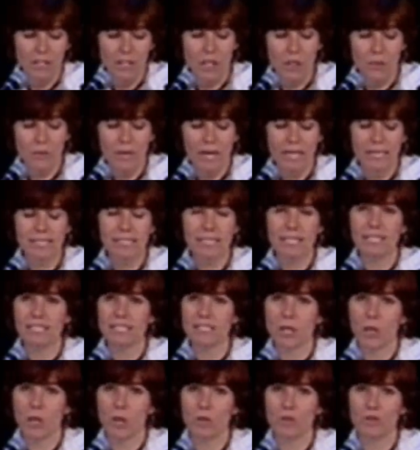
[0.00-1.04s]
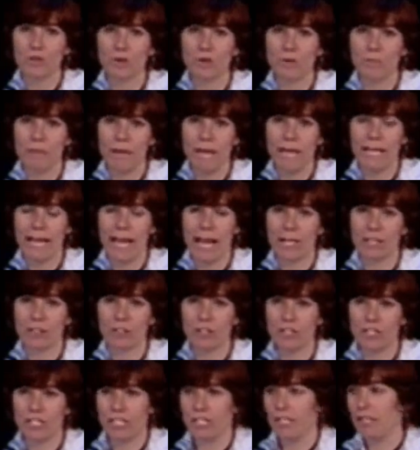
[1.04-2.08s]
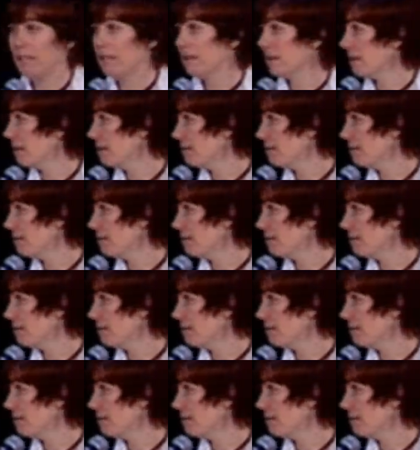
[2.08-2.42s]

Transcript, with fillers: The US has also made energy